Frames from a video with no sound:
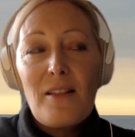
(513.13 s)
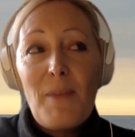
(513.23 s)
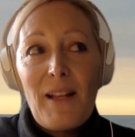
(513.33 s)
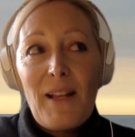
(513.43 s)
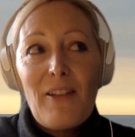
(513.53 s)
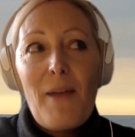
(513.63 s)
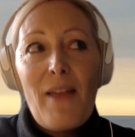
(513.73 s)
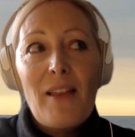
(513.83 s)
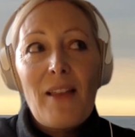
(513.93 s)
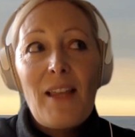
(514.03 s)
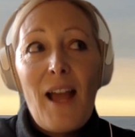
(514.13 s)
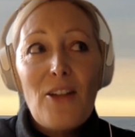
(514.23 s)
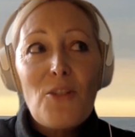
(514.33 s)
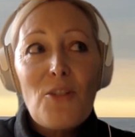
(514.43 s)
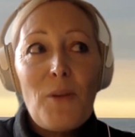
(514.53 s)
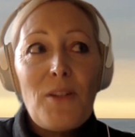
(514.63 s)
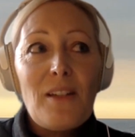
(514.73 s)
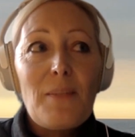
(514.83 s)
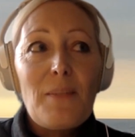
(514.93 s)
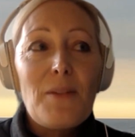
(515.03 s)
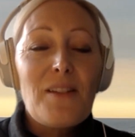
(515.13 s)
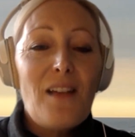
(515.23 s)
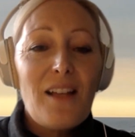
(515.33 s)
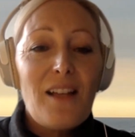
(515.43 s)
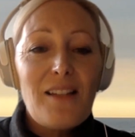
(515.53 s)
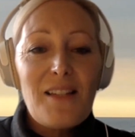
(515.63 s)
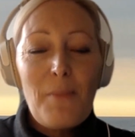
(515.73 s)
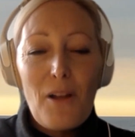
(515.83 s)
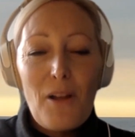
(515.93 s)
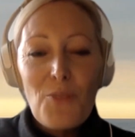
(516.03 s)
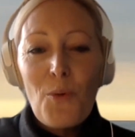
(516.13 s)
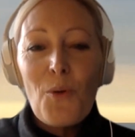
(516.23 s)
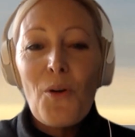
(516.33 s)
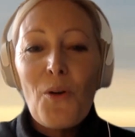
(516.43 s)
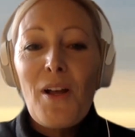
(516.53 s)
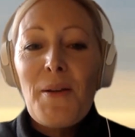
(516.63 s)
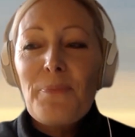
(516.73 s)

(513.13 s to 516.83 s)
to be clear about that, the attribute in computer science is much more